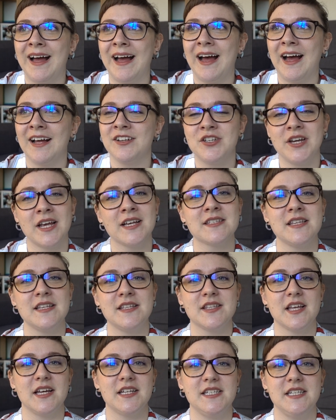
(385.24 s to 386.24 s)
And she has
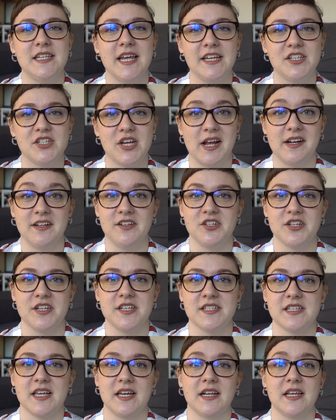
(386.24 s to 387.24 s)
these 30-day
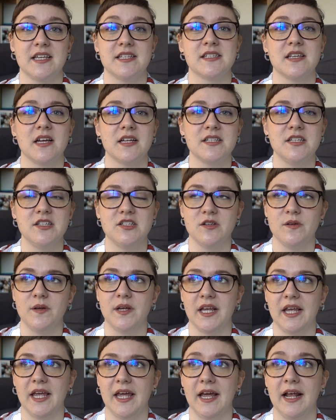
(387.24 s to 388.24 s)
challenges, and I started
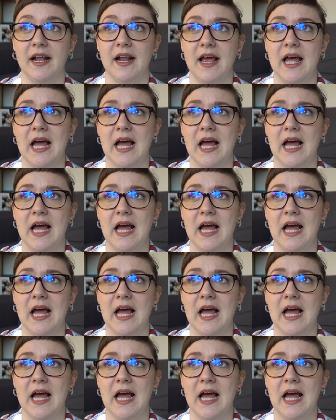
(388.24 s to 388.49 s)
doing it,